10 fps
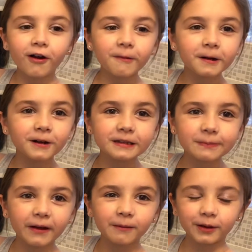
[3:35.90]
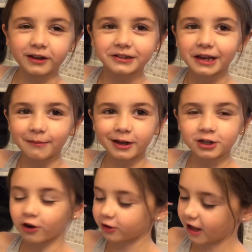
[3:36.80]
I go to bed, I'm going to take my
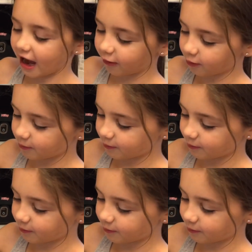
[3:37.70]
chocolate out.